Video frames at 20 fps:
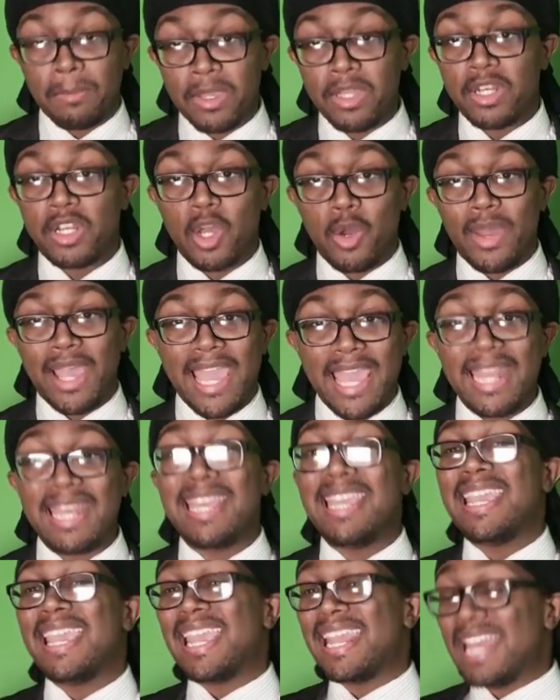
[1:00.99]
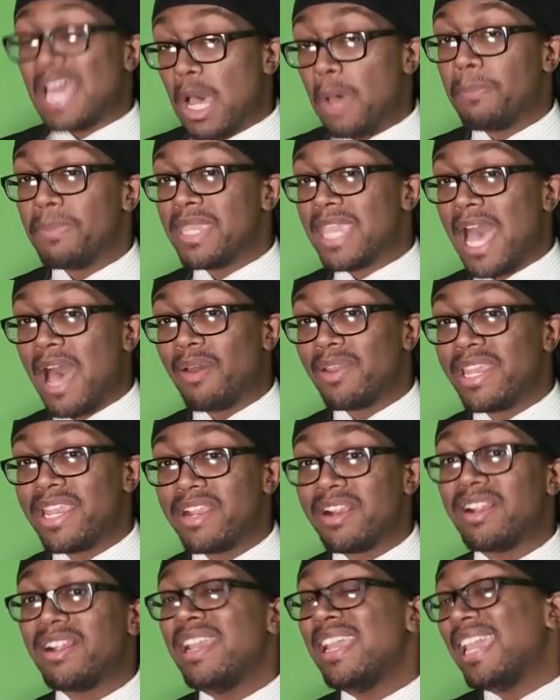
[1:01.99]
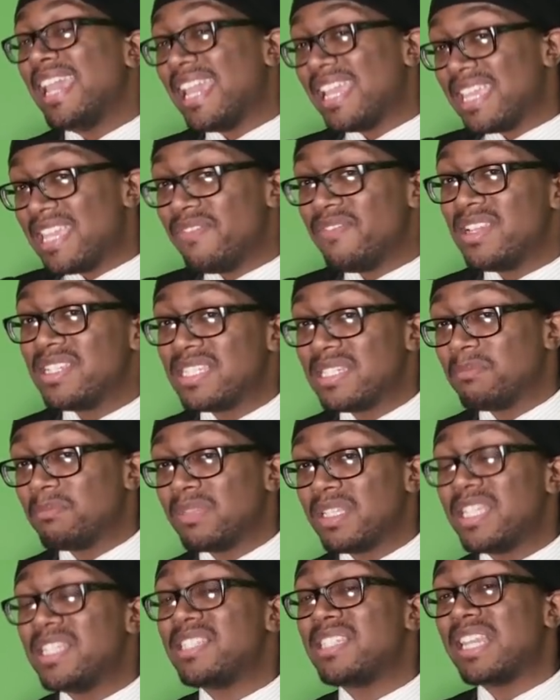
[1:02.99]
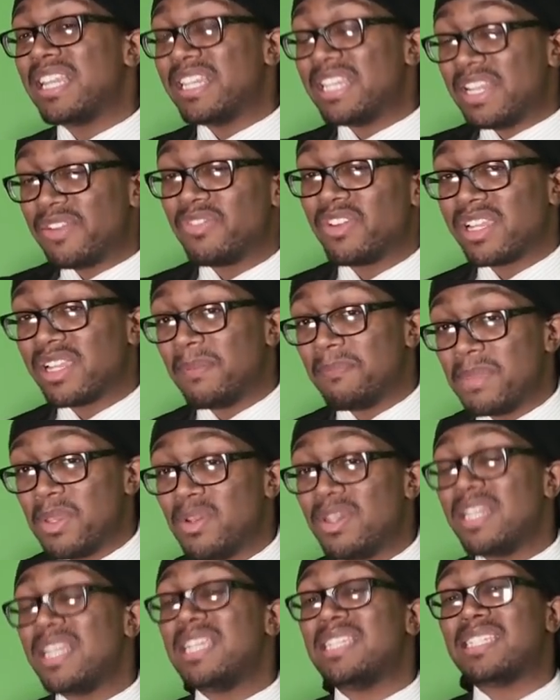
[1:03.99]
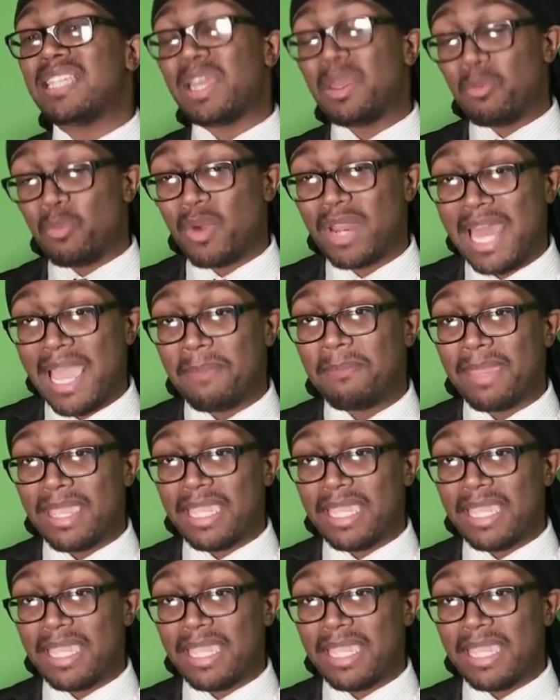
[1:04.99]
I'm gonna go ahead and help you out here and give you some lists in different communities and what I